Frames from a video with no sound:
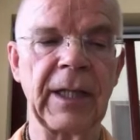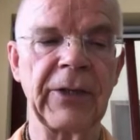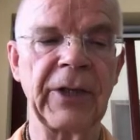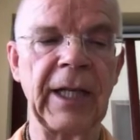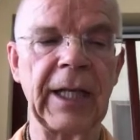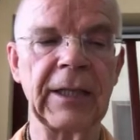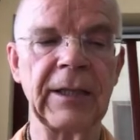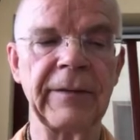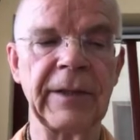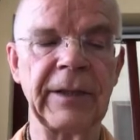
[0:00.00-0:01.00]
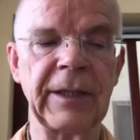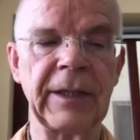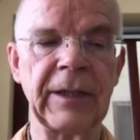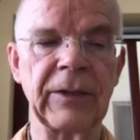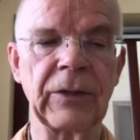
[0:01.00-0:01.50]
such an
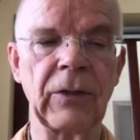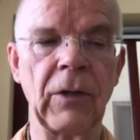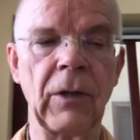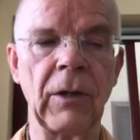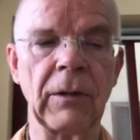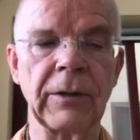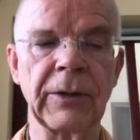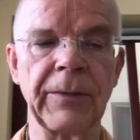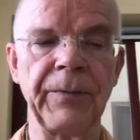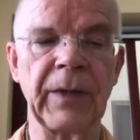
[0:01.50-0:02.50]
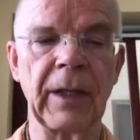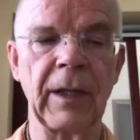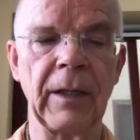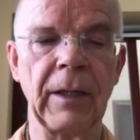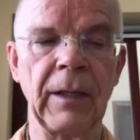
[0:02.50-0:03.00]
activity is called
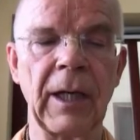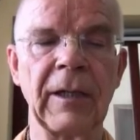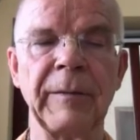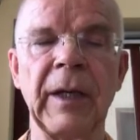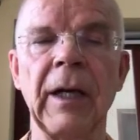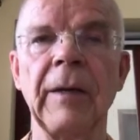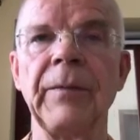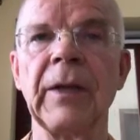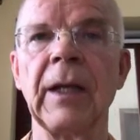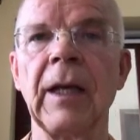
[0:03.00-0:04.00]
dharma